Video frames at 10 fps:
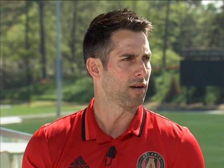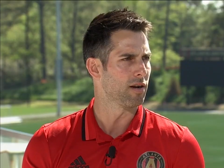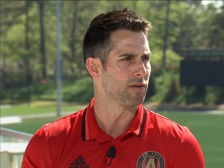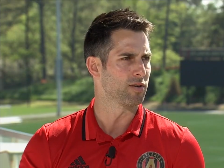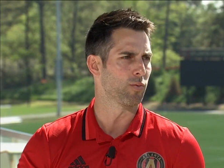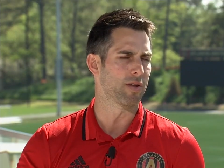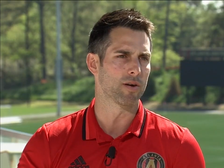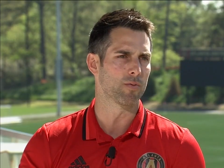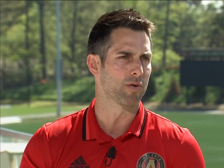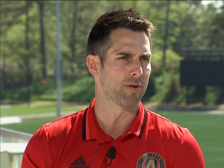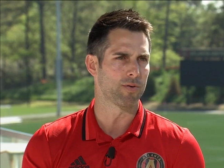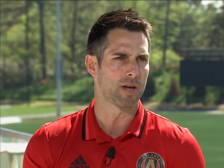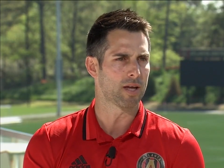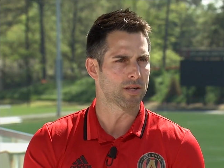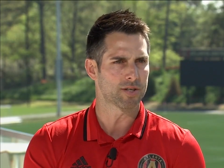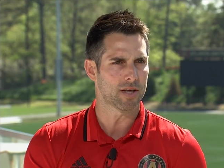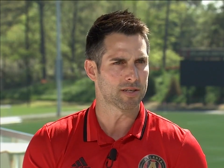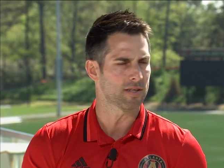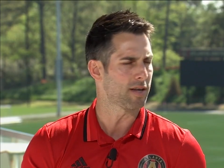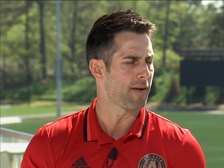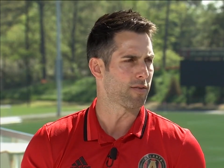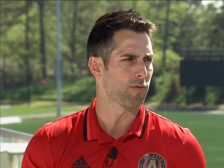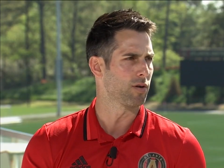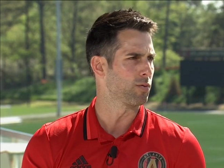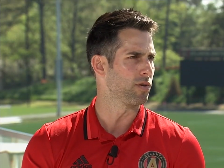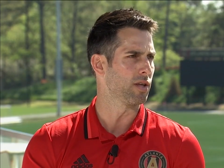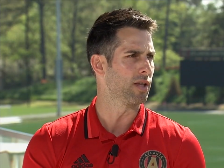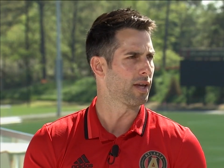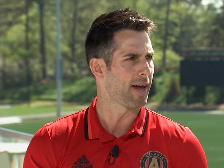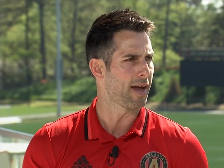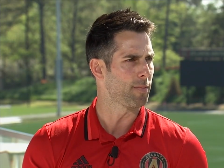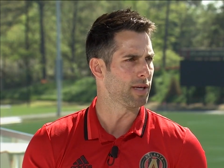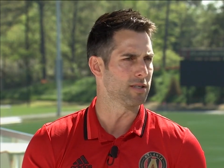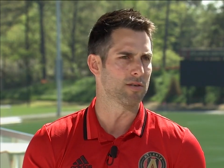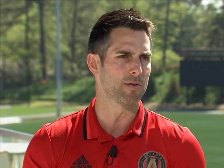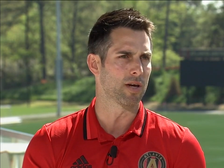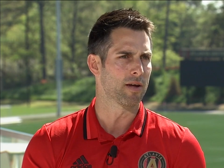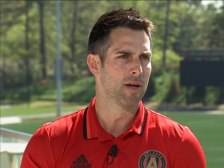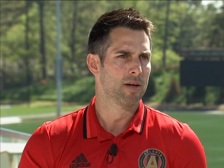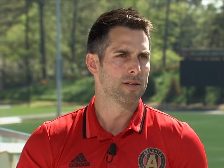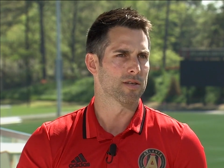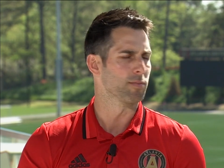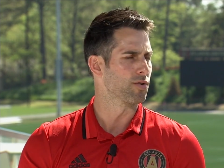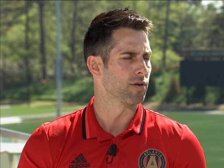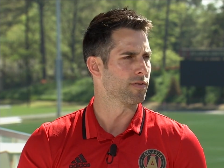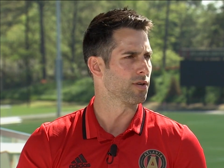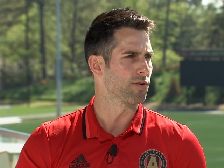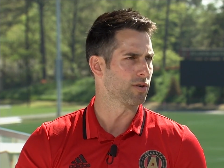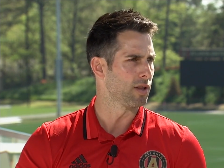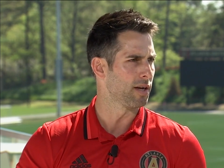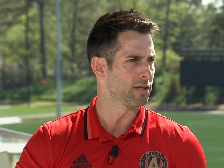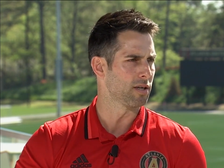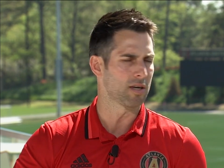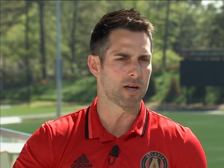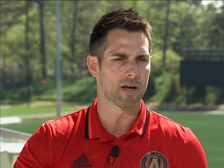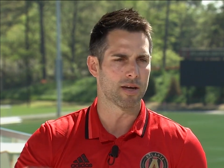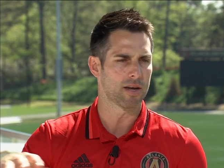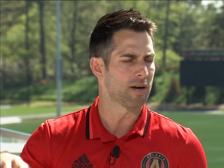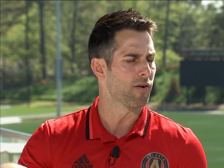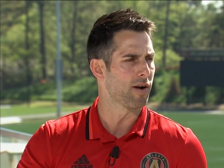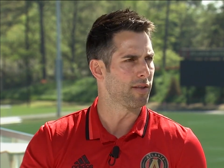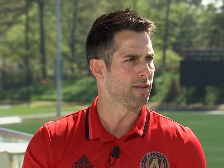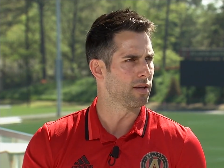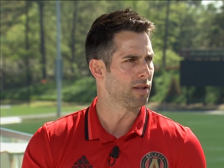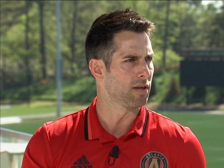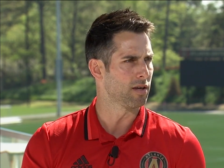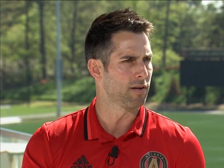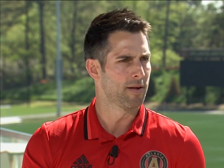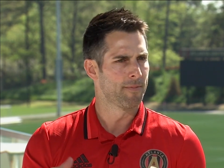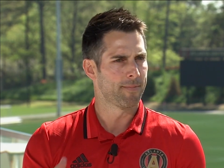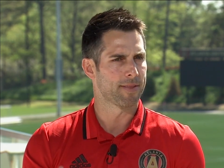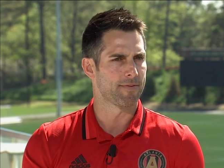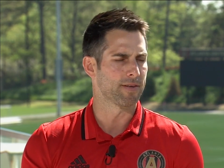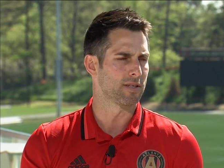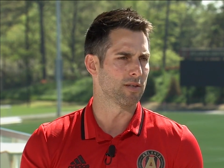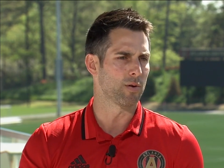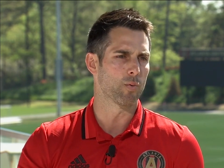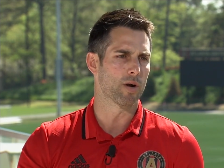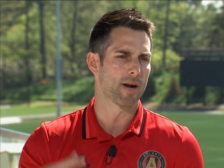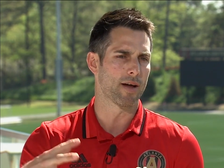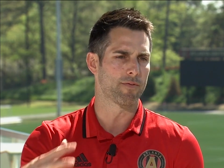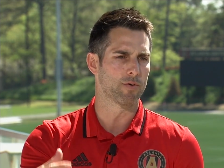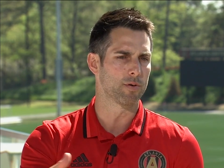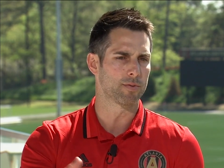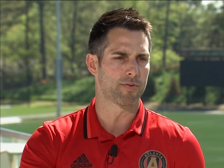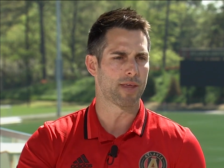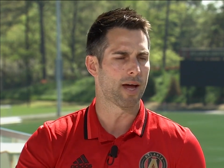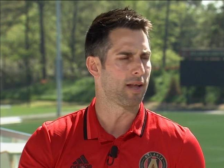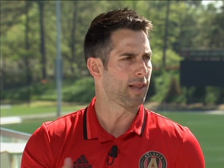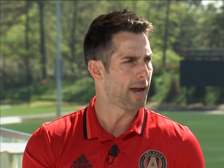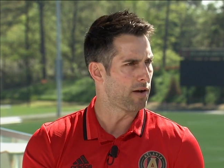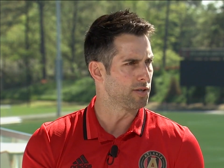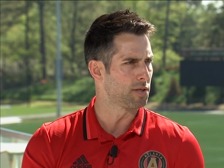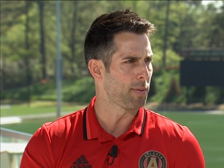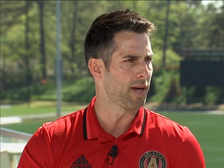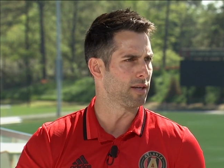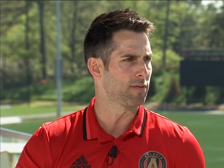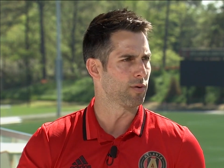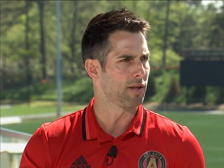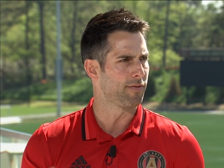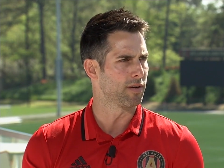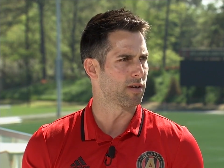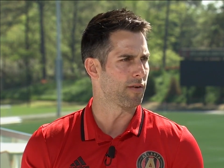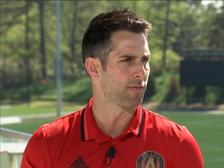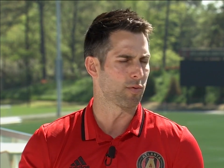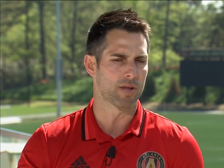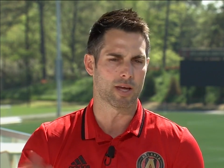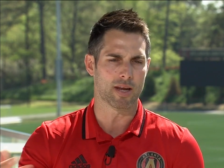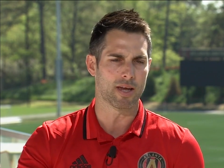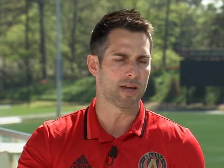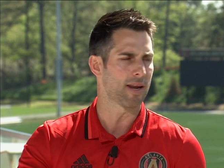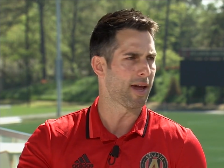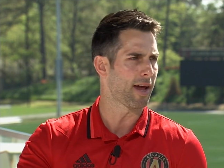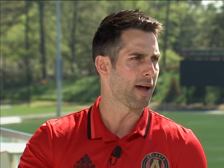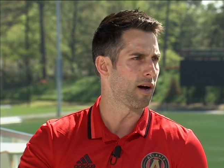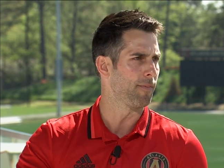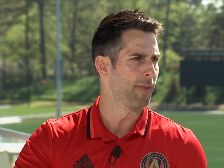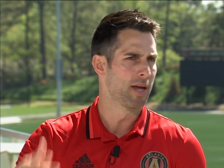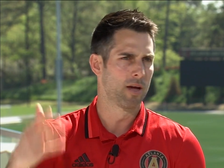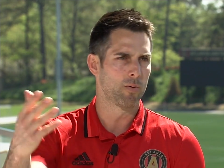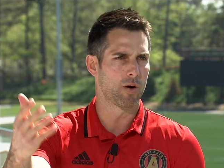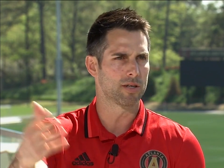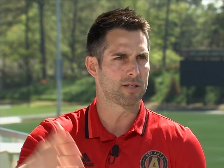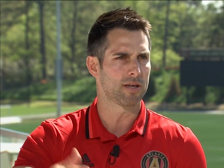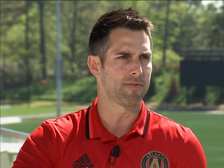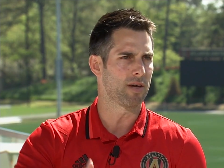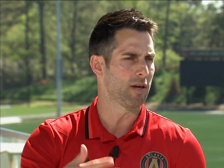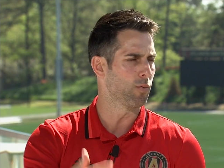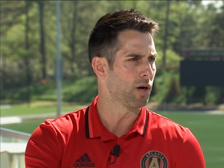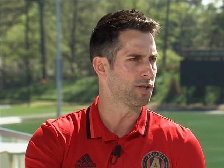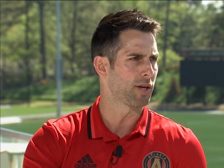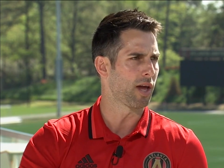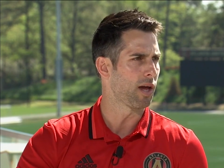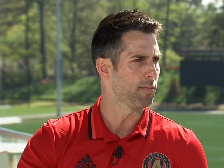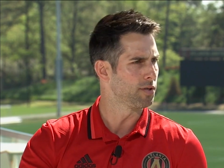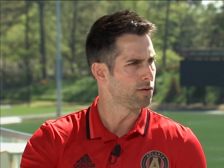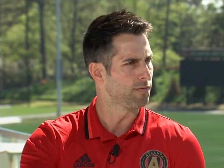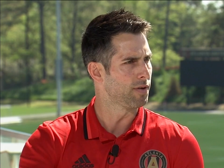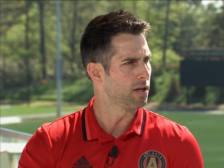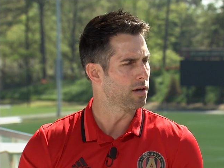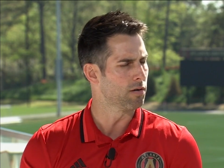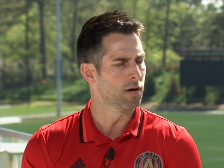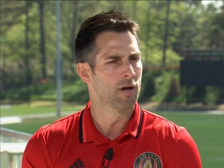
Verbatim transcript: You know, so whether we're doing English lessons afterwards, or the academy is doing some sort of social lesson uh, in and around the, the, the facility, we wanted to have rooms for that, lounge space where they feel comfortable, they can eat, hang out, watch TV, watch games, do video.